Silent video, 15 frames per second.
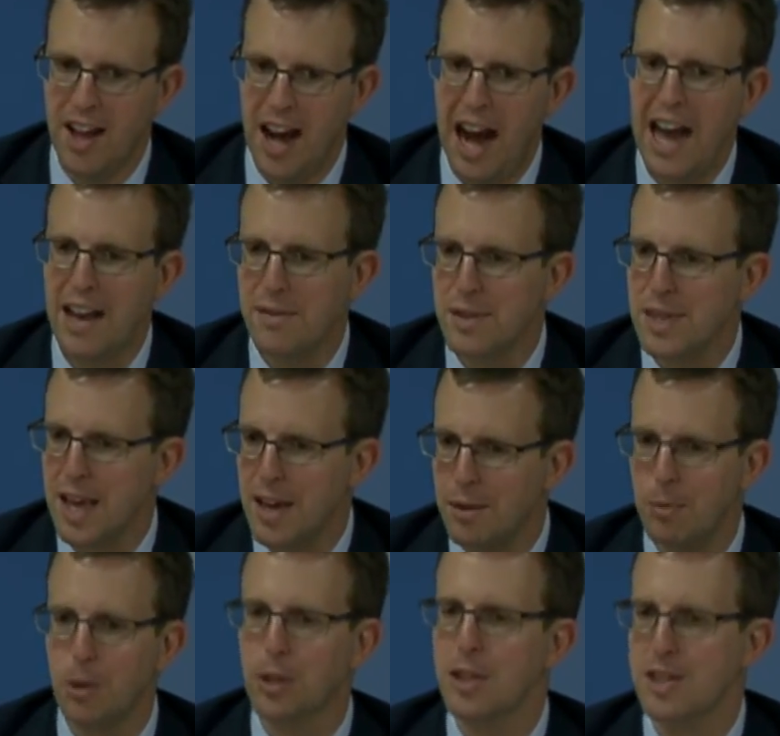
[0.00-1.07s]
I have said and
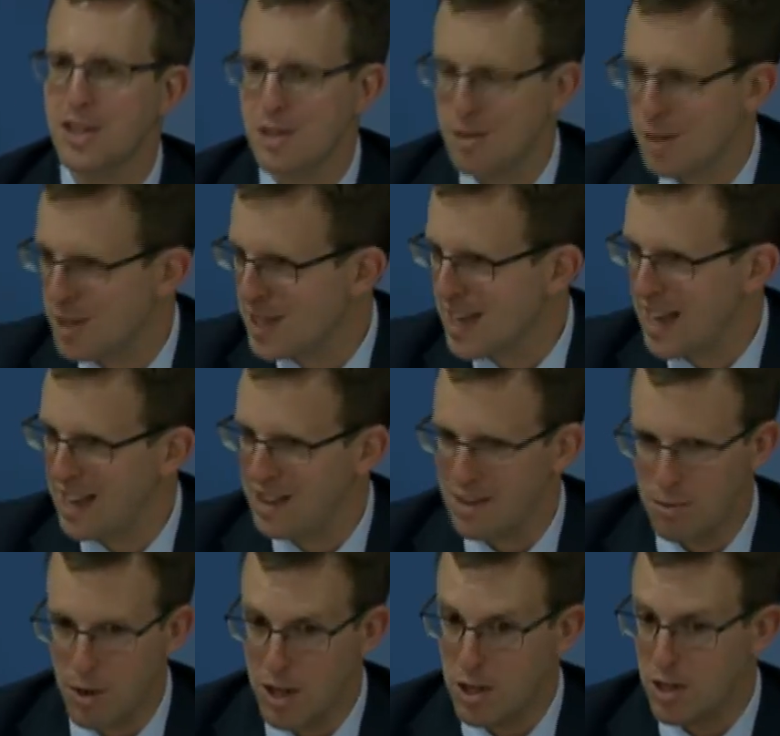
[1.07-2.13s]
will continue to say that
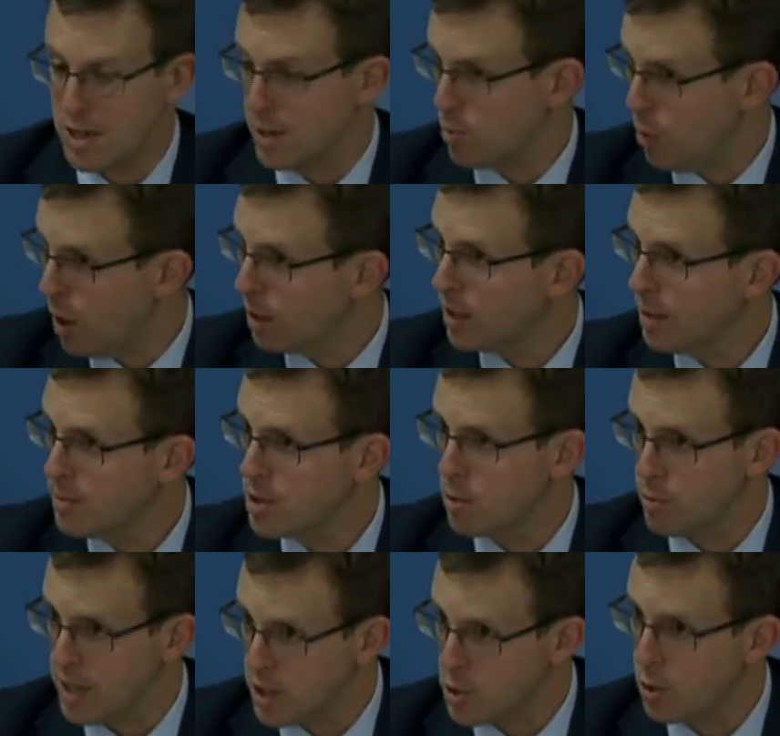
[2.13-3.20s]
Russia is welcome to
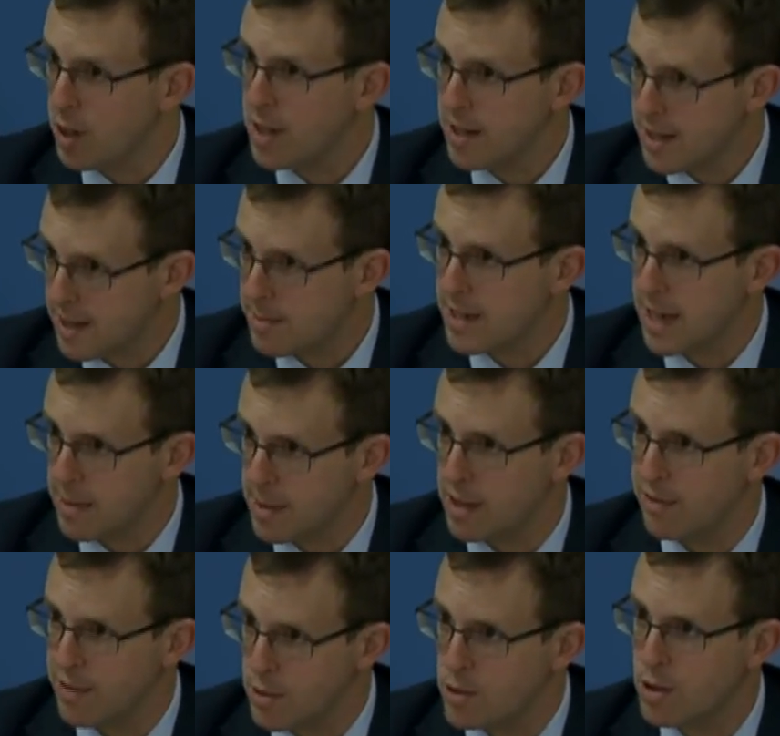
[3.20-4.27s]
rejoin it sometime in the
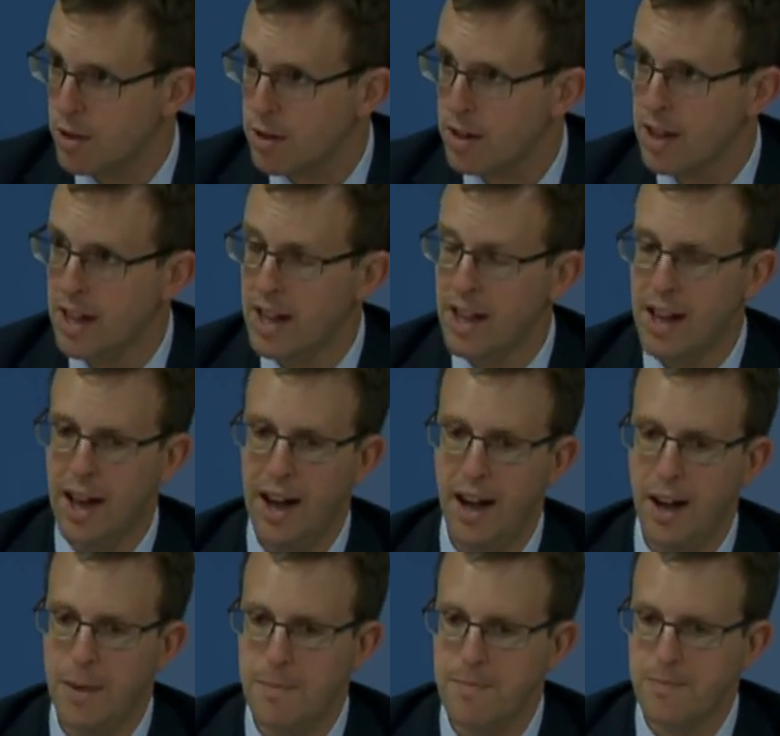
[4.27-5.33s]
future.
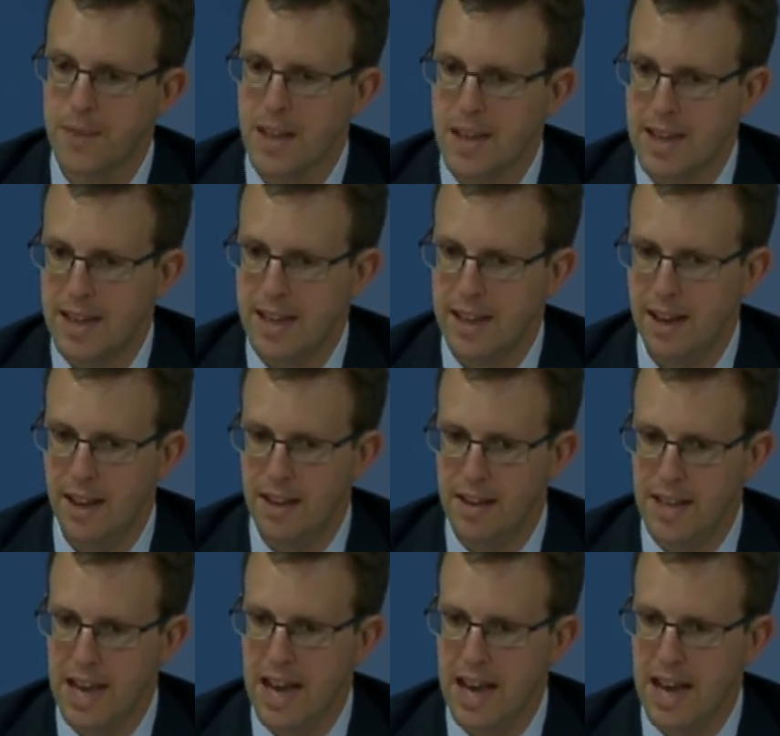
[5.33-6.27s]
Um, uh, the